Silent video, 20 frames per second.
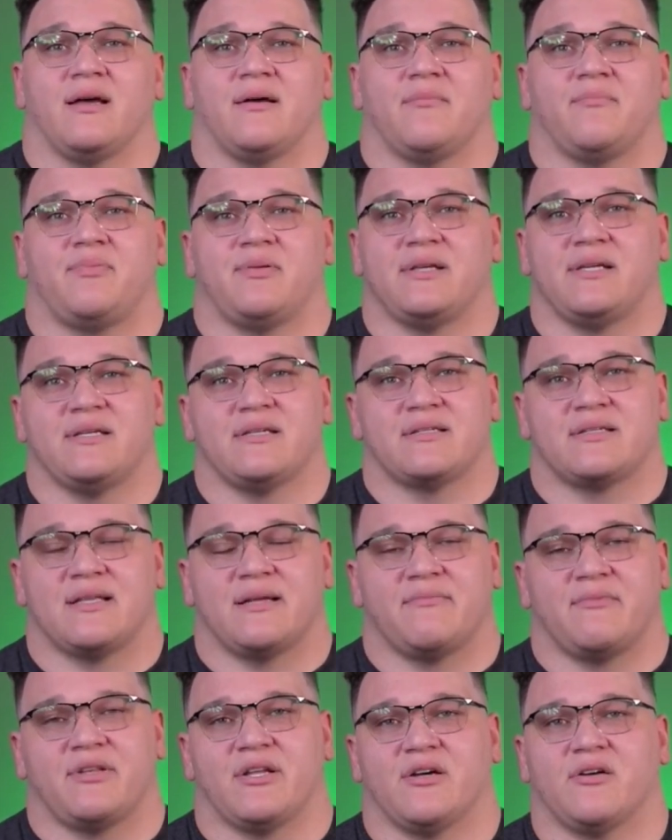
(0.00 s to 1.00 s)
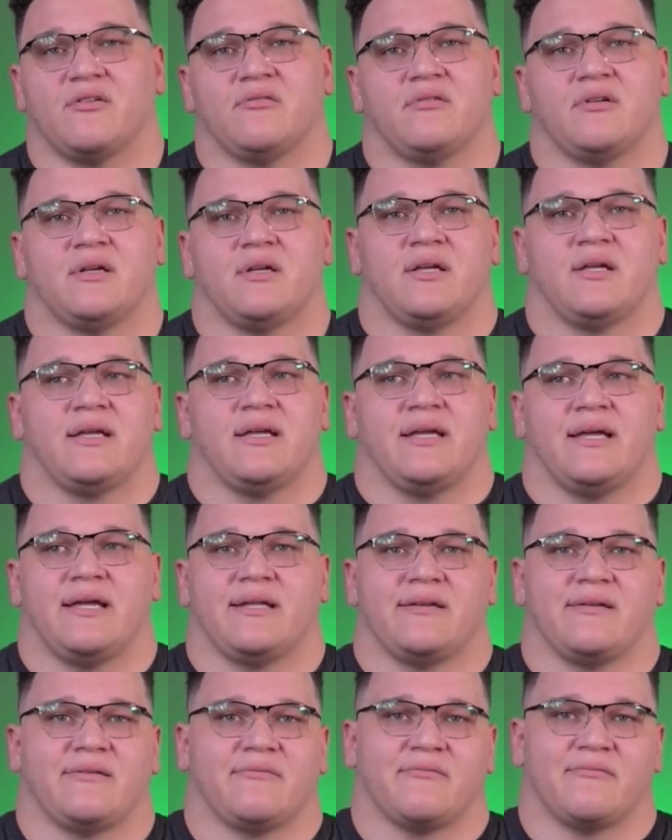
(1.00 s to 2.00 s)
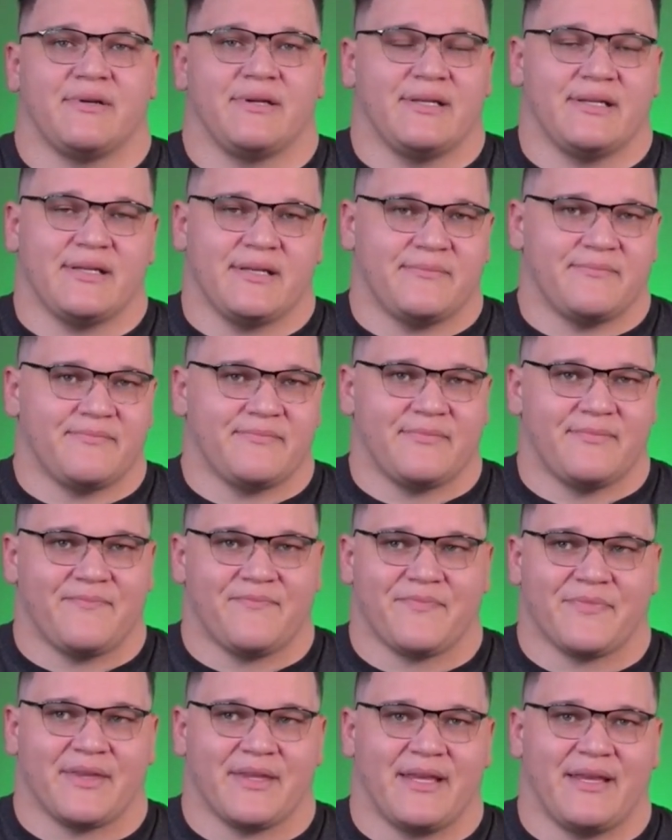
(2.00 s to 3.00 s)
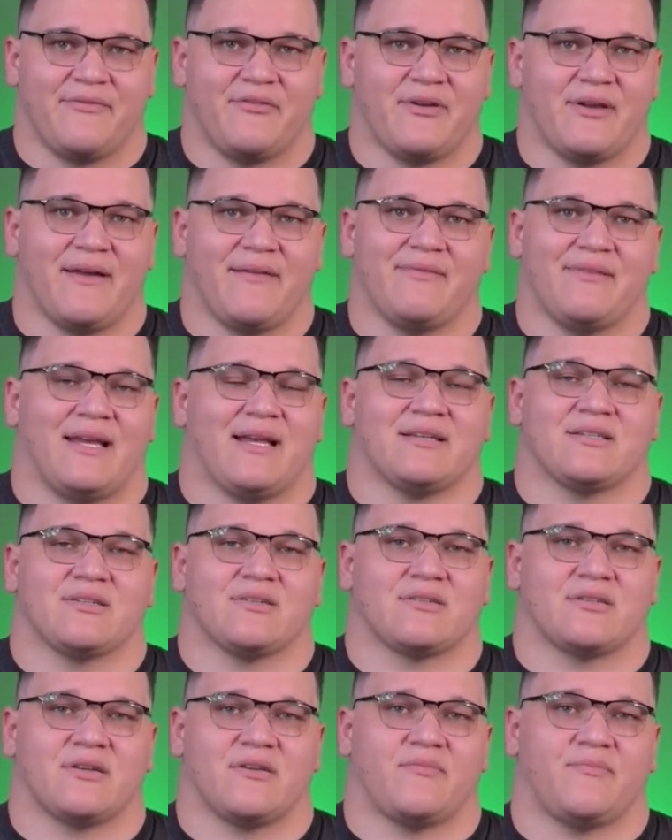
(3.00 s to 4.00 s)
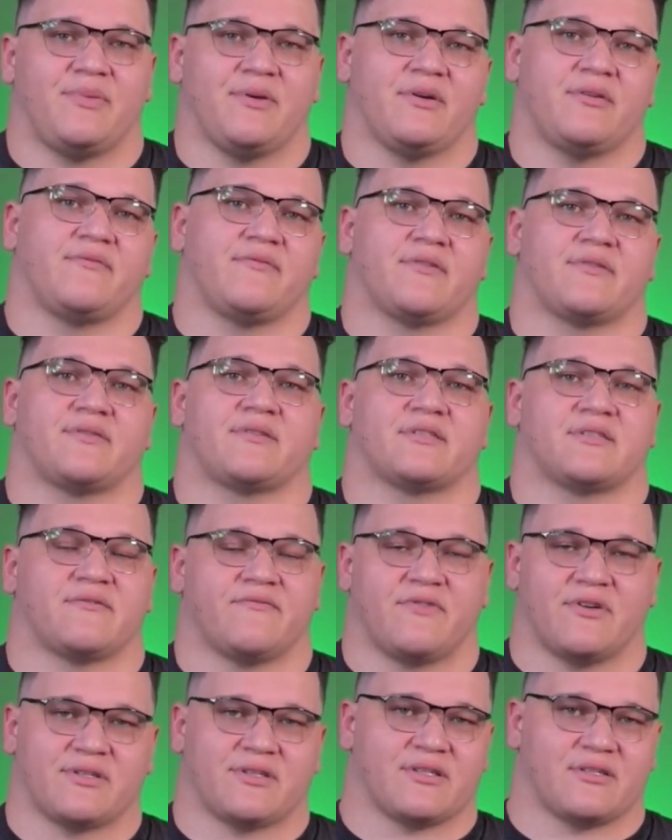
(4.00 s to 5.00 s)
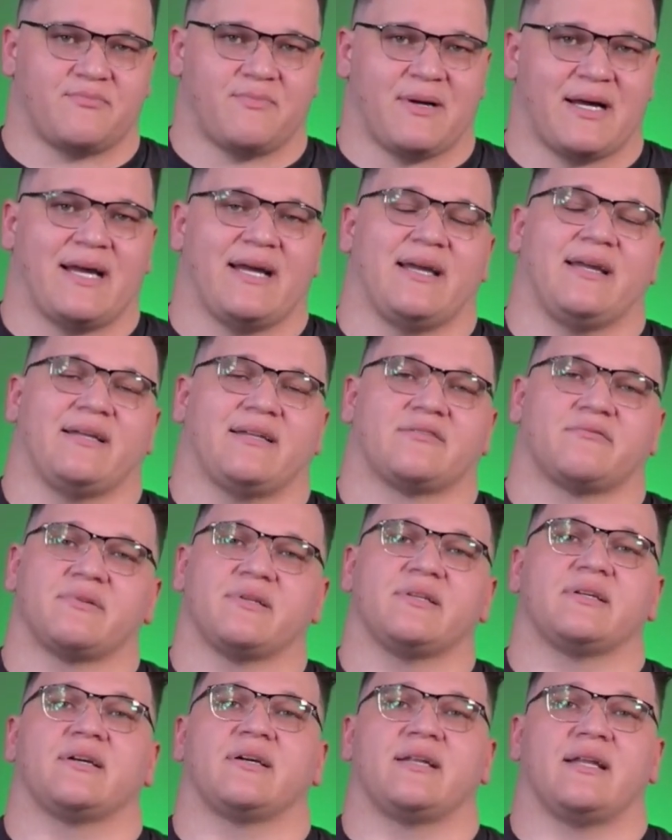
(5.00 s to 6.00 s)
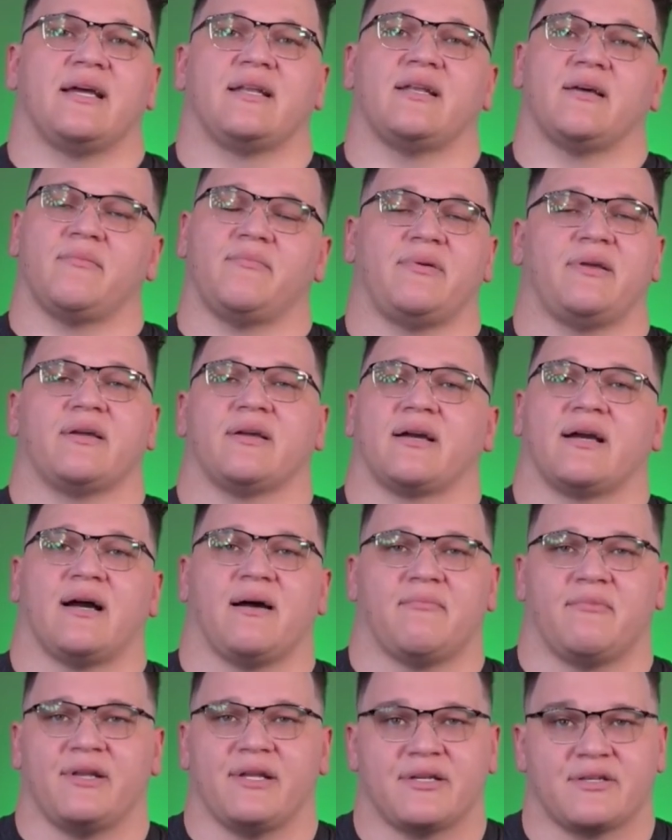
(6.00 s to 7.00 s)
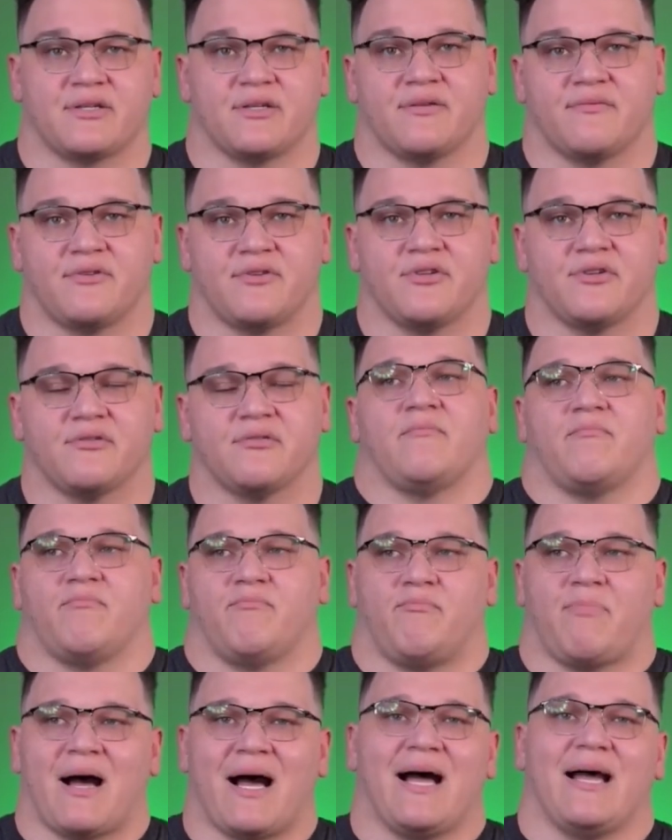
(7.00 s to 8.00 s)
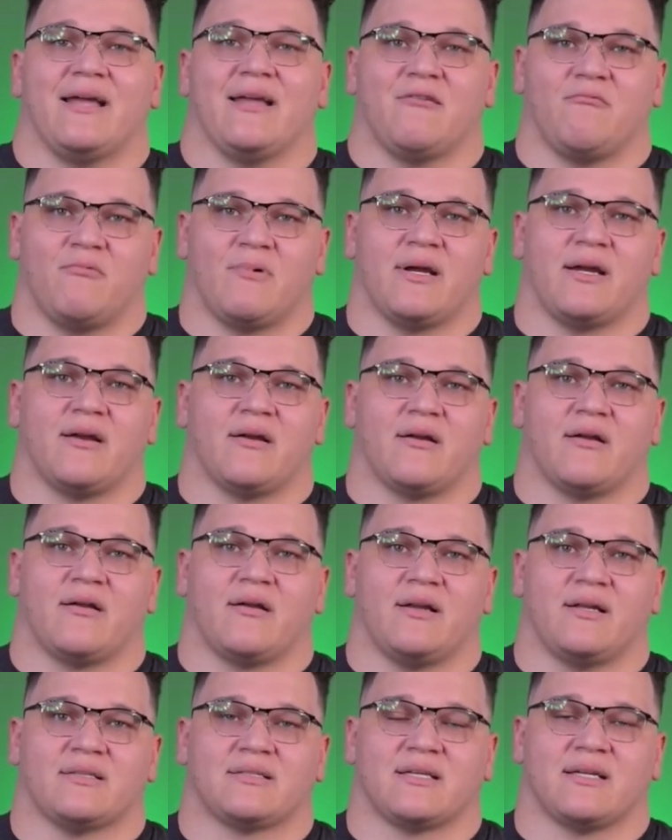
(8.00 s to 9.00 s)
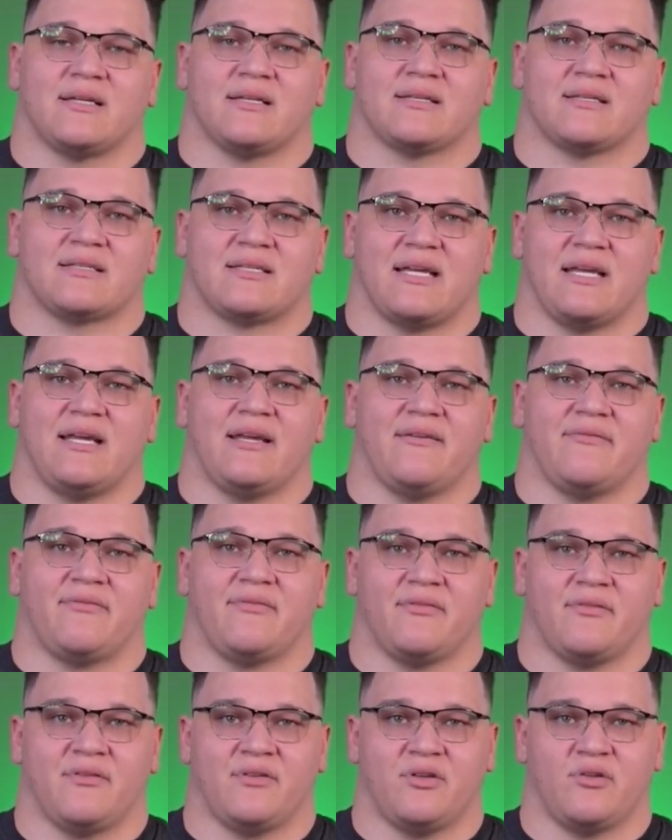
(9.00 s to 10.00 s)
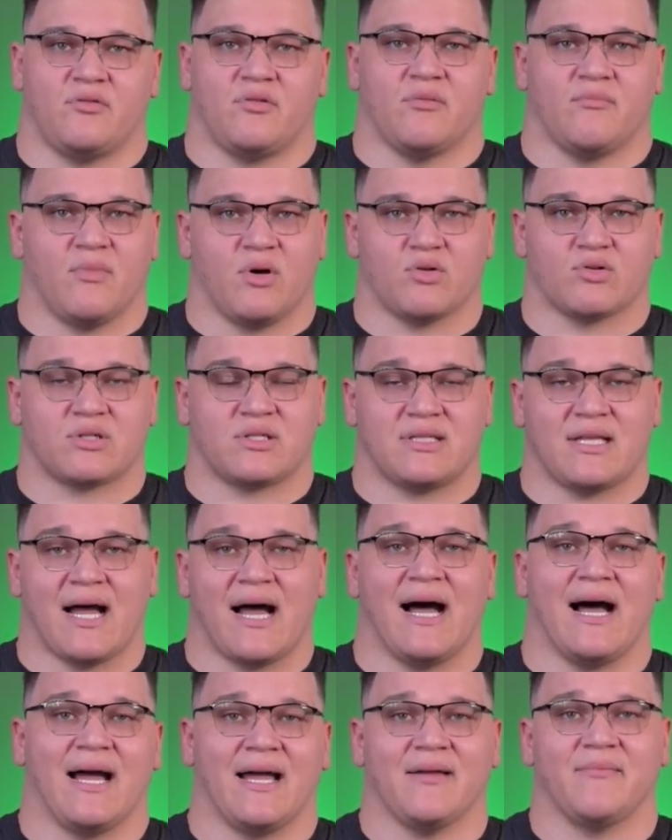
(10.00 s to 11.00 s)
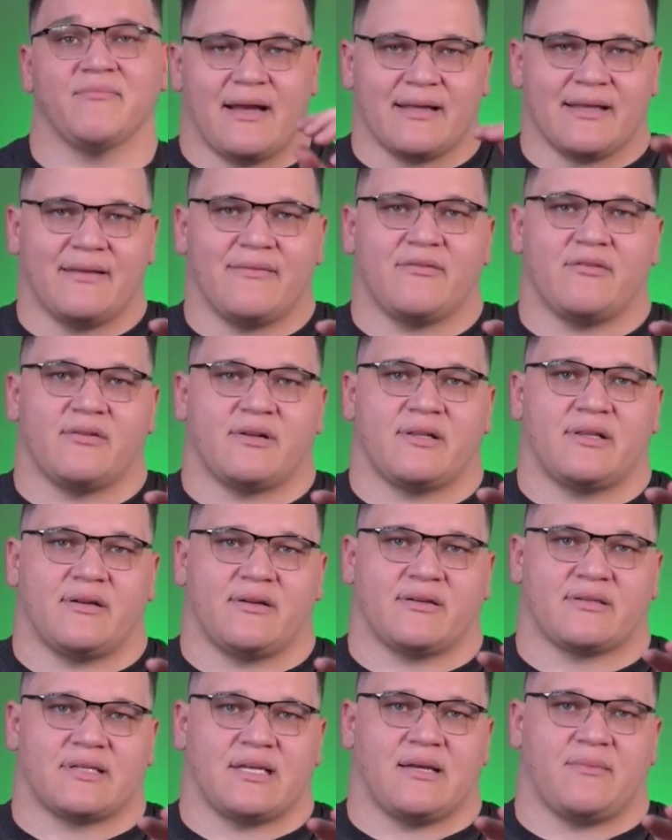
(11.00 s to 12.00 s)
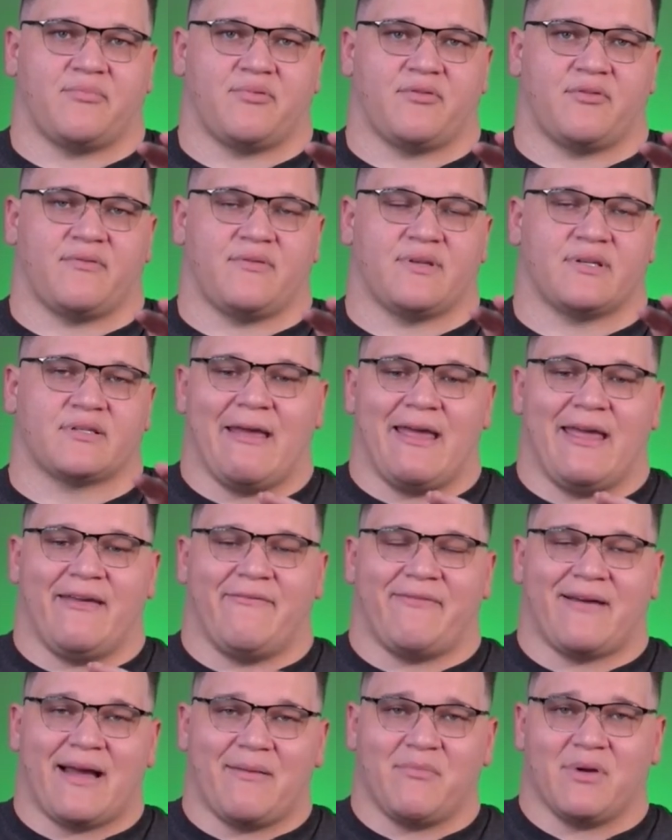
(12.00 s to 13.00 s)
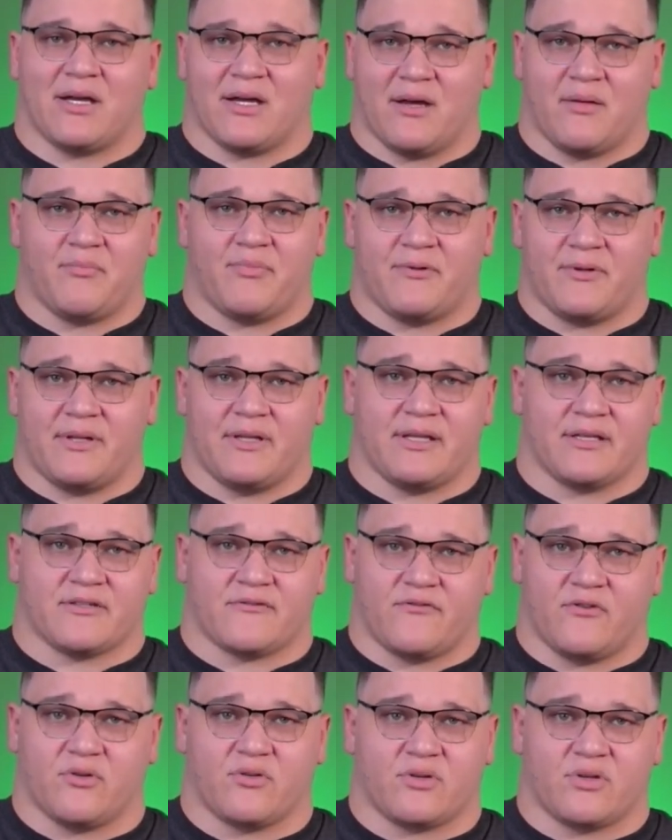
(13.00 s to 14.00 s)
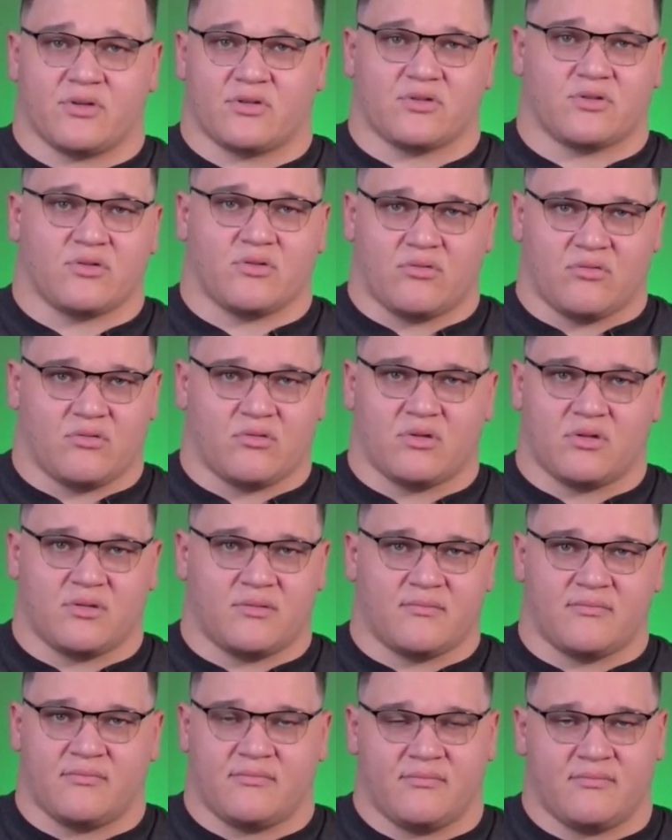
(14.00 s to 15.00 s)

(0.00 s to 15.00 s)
please let me know. And really, if you have to ask yourself build versus buy, it's really going to end up being a combination of the two. Buy where it's going to save you the most time. I'll give you a clear example of this. If I'm a company that's focused on,